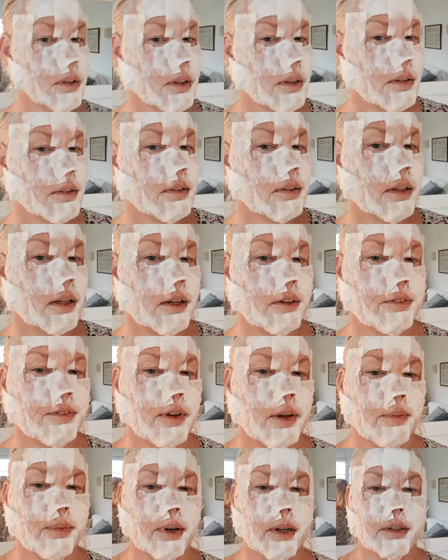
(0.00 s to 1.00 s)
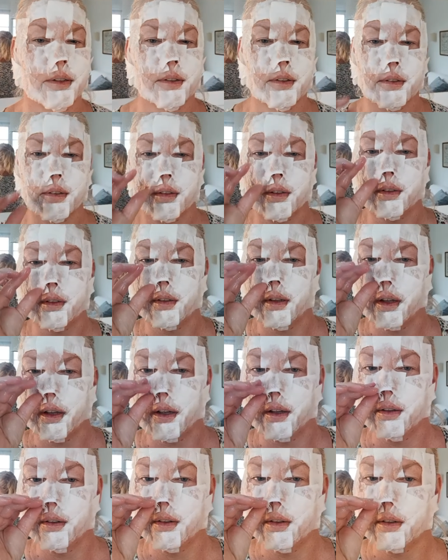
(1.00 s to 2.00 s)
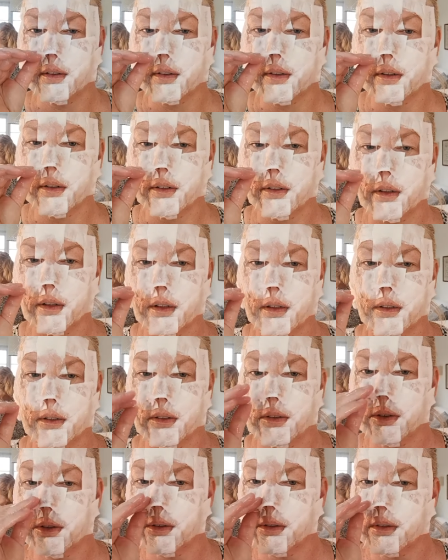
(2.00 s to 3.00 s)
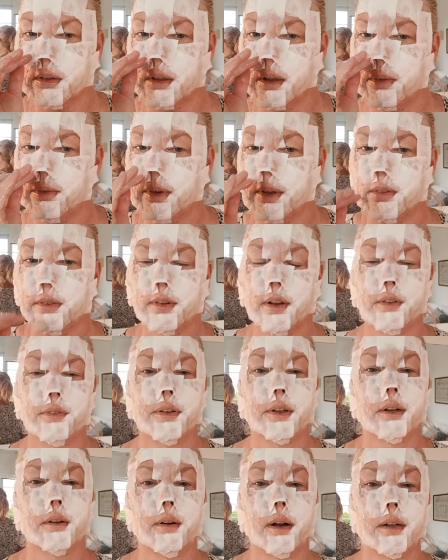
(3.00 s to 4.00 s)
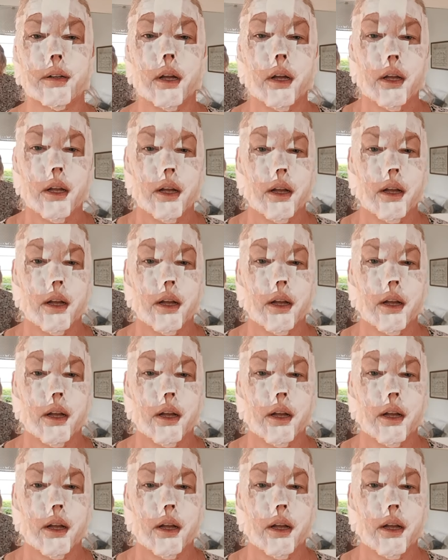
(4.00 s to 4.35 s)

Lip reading: Isn't that fabulous? So, gosh, I can't talk with that bit faffing around.